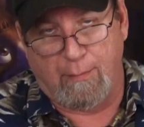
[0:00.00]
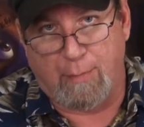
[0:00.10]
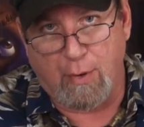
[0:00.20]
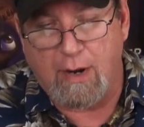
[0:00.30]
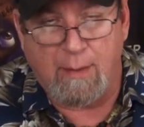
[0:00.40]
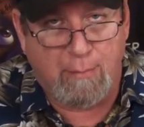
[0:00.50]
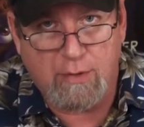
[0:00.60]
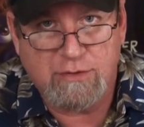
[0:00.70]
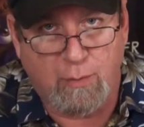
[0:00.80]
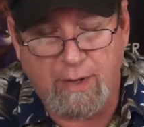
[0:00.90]
a
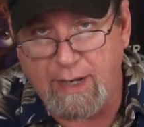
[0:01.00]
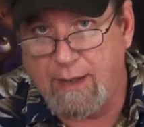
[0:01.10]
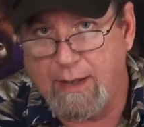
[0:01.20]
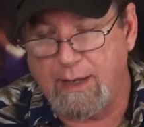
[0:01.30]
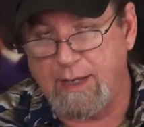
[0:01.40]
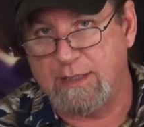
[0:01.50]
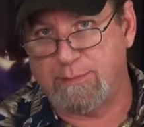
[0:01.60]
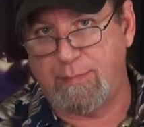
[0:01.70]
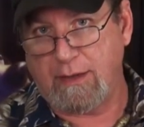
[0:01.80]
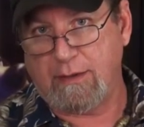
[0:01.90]
bird's wing
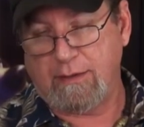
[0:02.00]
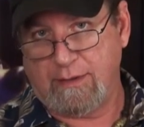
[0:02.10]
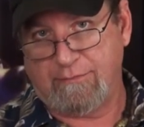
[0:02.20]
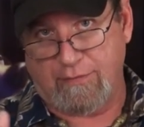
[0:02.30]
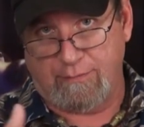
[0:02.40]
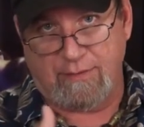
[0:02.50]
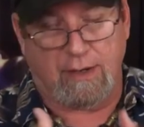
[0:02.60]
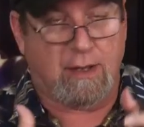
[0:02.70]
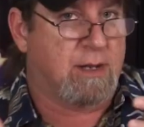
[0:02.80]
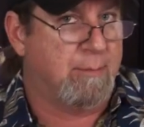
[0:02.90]
is built from
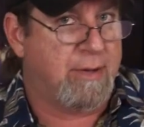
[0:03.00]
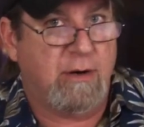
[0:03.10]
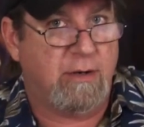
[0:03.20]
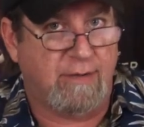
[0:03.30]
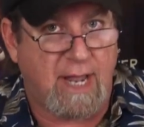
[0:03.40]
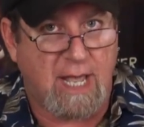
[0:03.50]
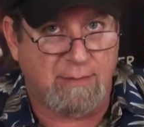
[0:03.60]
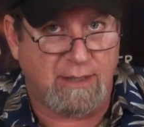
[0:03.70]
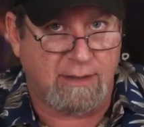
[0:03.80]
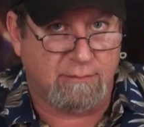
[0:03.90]
a, a comparative
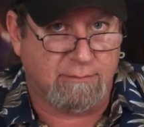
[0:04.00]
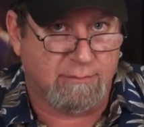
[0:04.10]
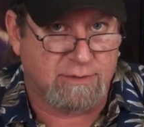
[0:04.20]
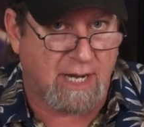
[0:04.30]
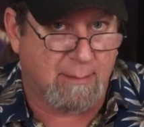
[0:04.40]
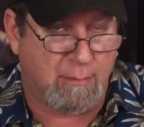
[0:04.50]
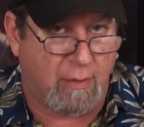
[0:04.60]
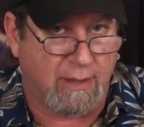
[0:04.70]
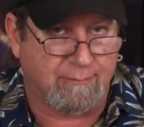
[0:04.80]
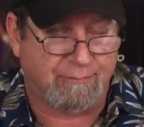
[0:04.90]
anatomy
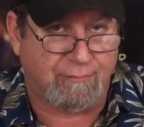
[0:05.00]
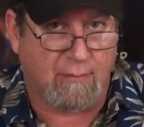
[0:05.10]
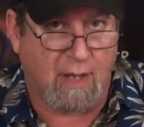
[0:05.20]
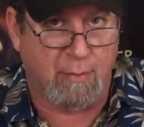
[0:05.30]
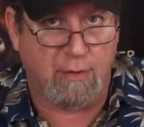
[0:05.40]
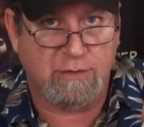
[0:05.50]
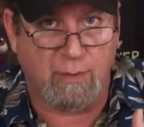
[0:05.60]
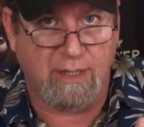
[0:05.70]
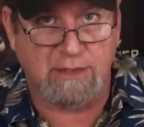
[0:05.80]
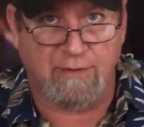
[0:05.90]
standpoint. A bird's
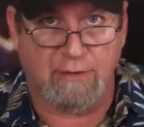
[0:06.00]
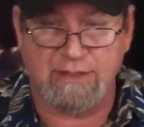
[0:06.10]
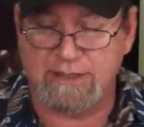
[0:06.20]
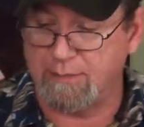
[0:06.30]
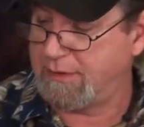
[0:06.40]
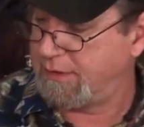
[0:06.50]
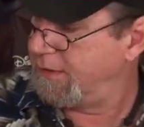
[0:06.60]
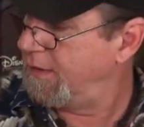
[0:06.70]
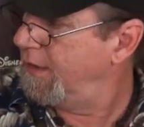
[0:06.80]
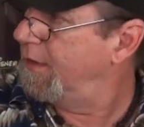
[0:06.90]
wing is very
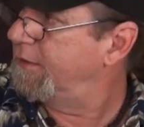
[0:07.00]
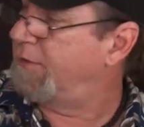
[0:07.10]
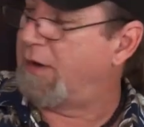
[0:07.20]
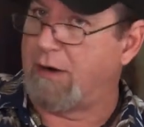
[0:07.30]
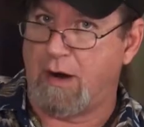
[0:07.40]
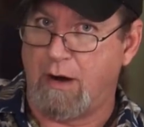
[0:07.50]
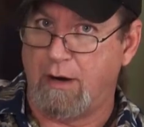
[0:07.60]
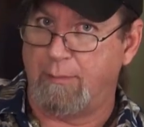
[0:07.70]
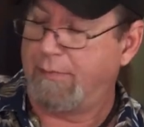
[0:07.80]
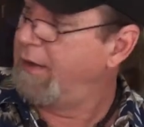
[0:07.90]
similar to our arm.